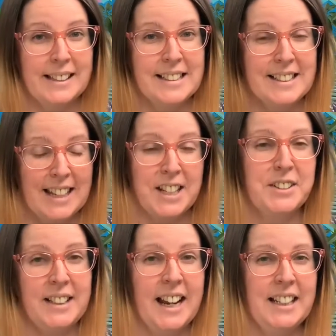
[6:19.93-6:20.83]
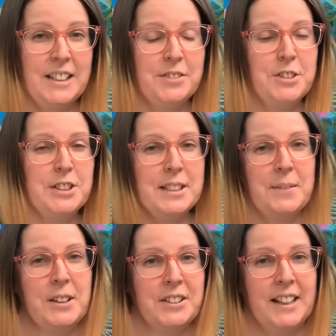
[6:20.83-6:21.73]
stay creative, do
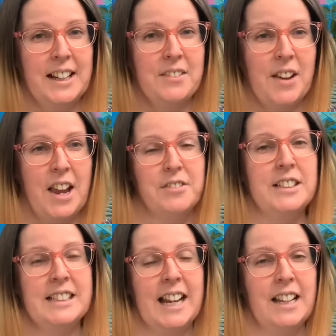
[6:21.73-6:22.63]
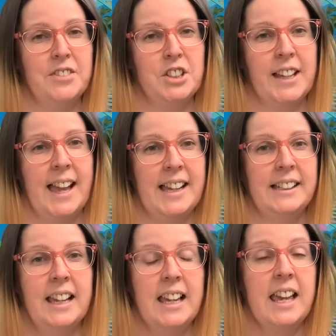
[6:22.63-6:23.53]
something creative every day if you
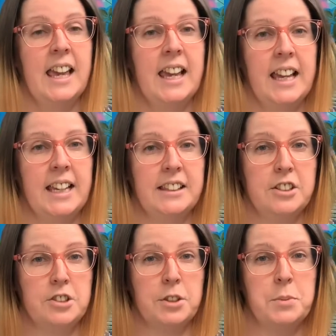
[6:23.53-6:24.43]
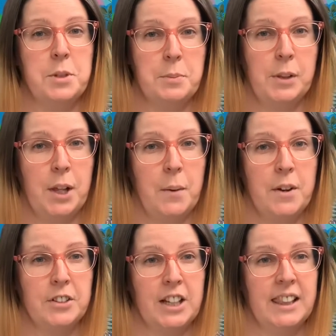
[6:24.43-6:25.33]
can. In the description below
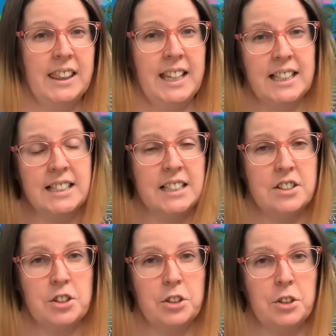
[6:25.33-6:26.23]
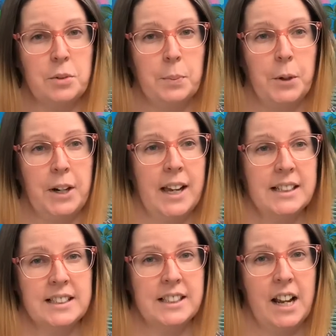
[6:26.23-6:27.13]
I've got links to
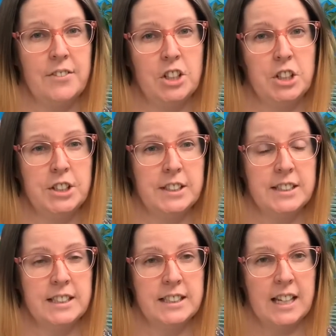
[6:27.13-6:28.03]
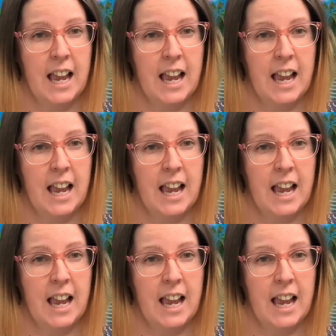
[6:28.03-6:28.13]
products that I've used,